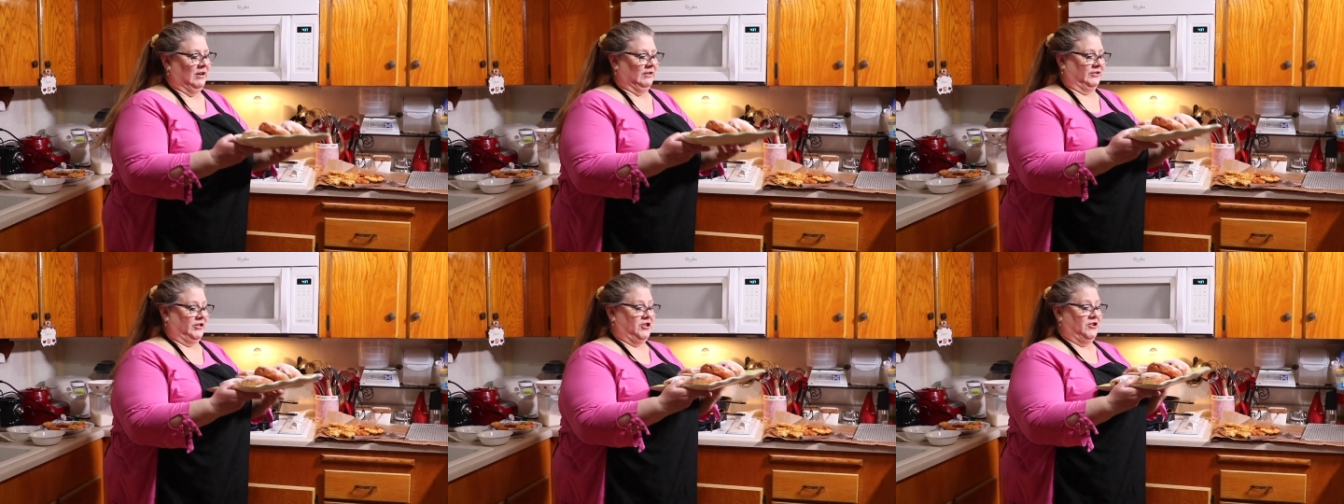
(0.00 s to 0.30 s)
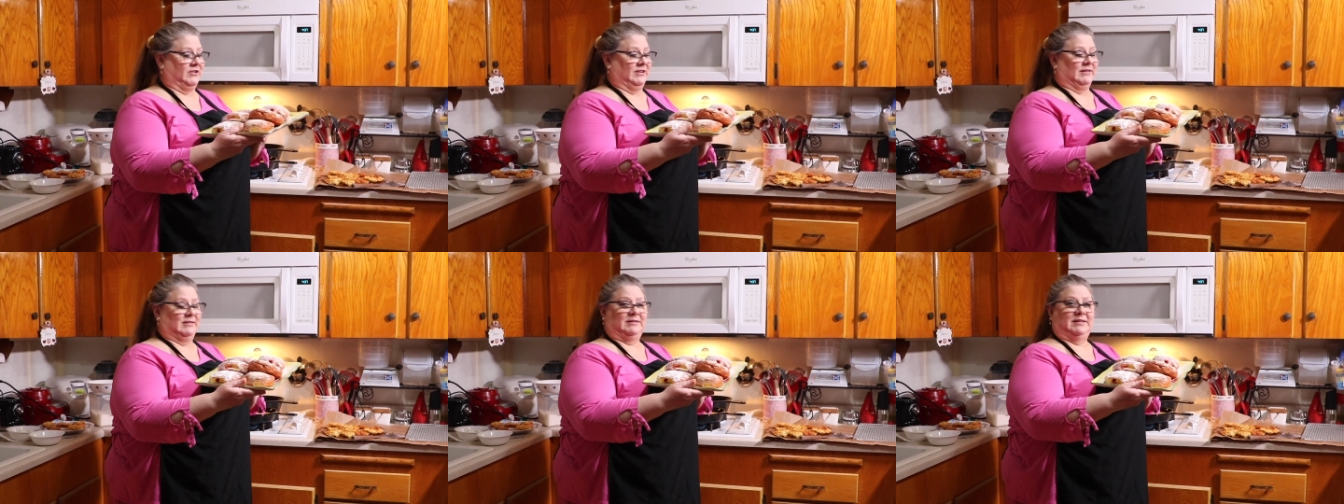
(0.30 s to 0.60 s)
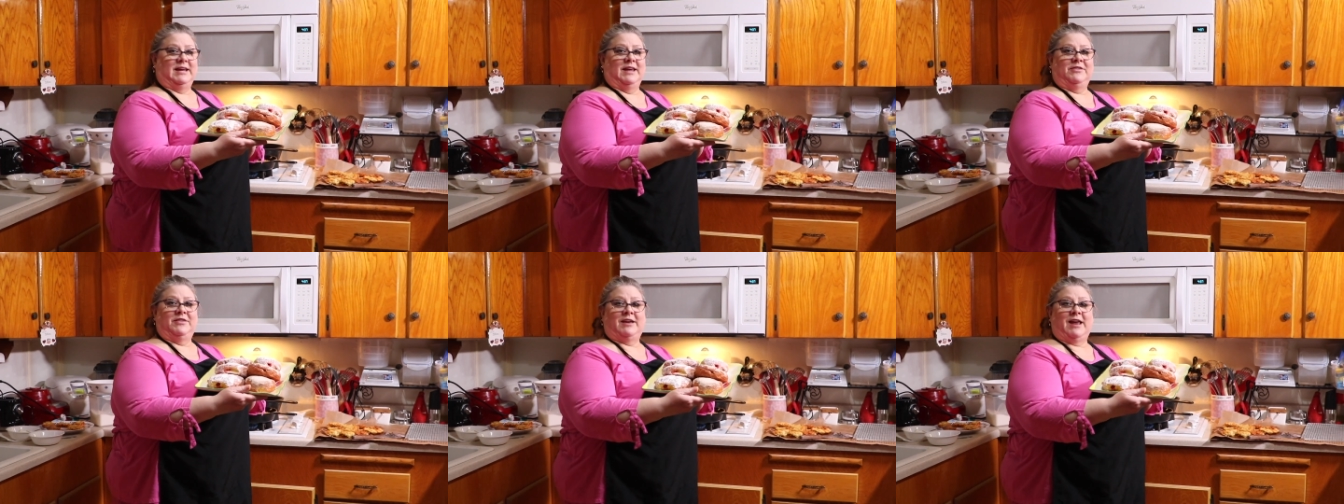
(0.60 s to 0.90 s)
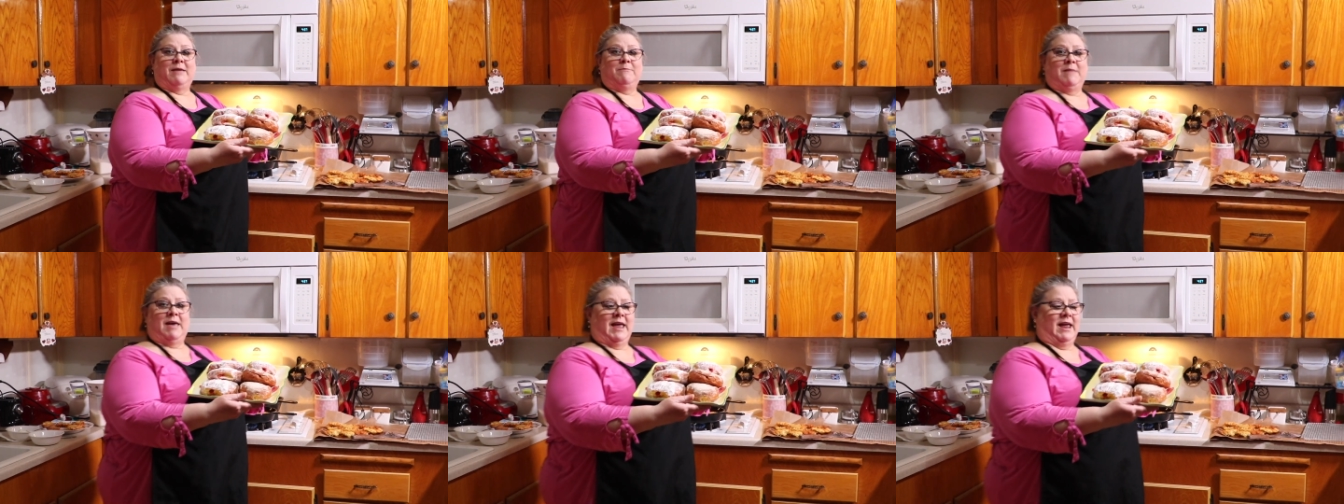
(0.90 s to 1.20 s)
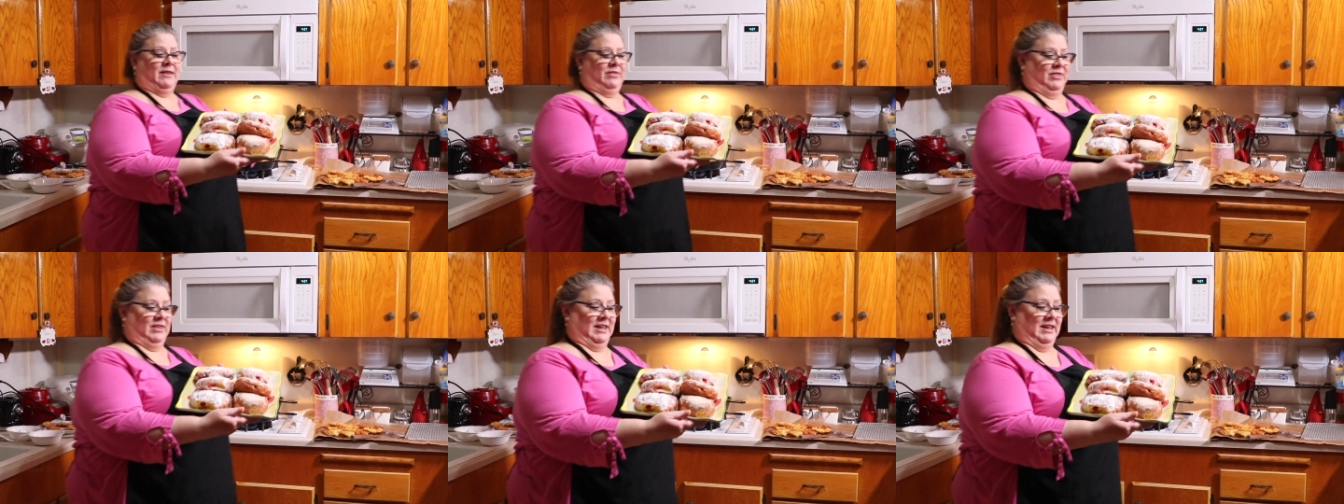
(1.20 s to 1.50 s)
So you can see that I
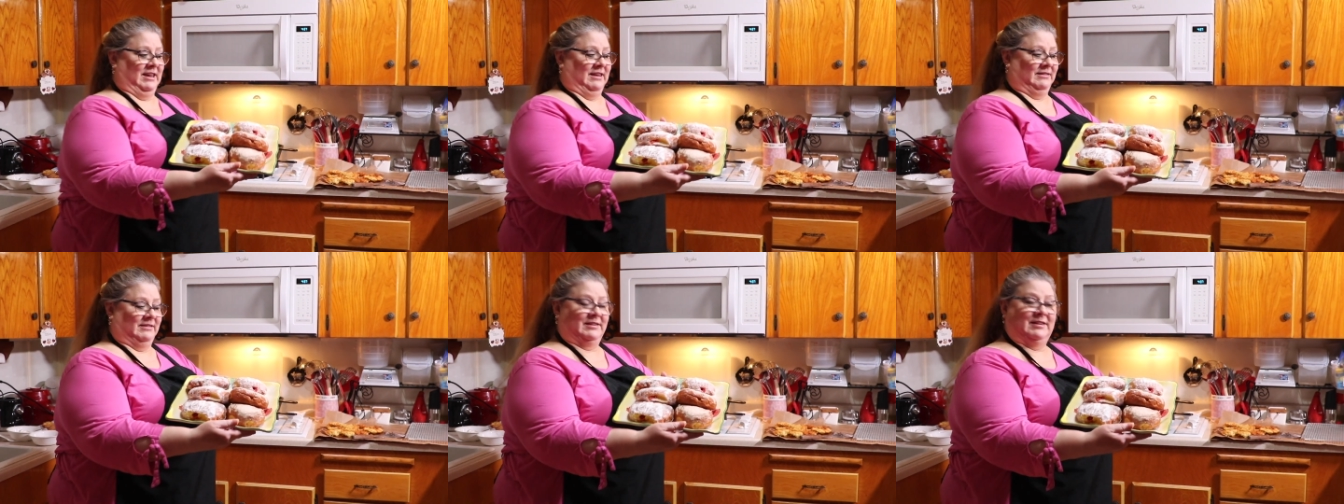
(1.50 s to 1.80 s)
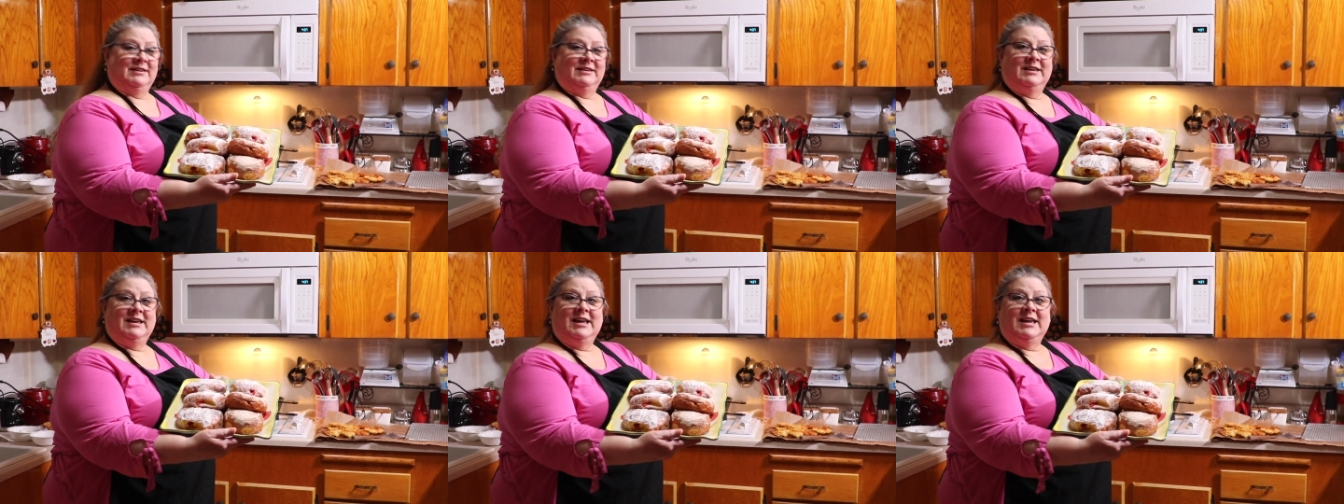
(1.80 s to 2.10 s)
made these